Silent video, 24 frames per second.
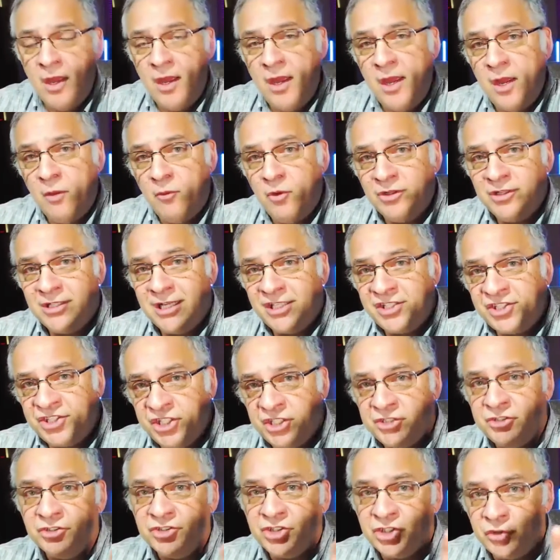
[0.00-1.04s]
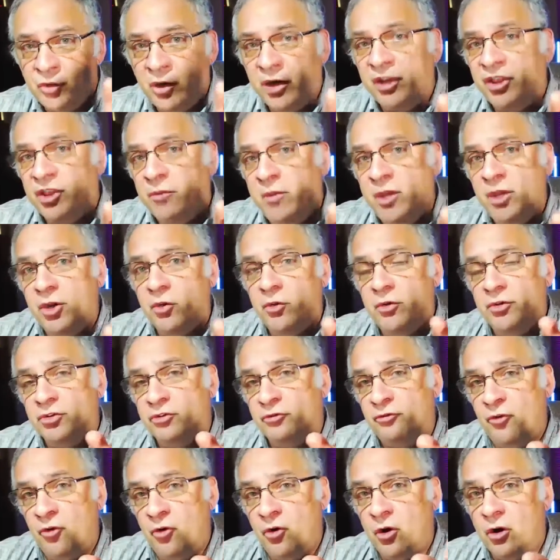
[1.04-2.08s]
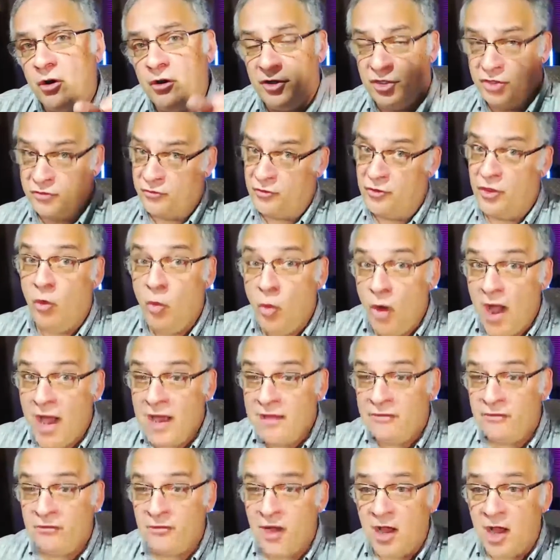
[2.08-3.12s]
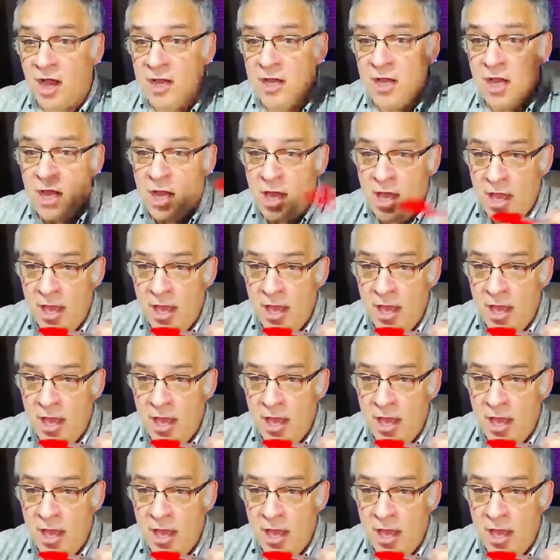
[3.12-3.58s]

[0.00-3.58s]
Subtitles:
And what that signal strength meter is for the Wi-Fi.